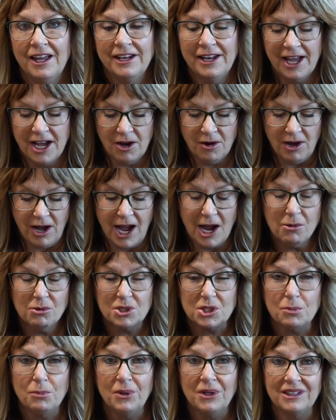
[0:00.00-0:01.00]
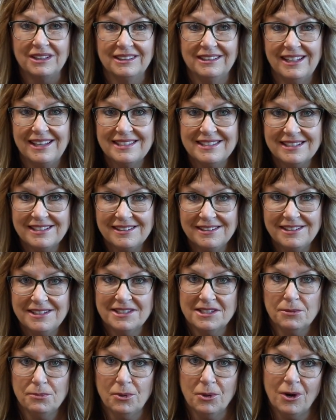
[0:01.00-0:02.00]
Now, I was pleasantly
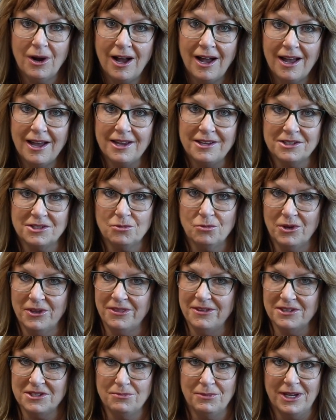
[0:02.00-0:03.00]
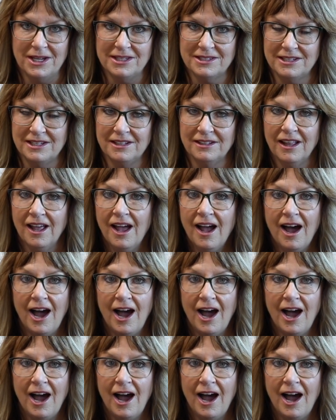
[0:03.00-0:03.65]
surprised with this magazine.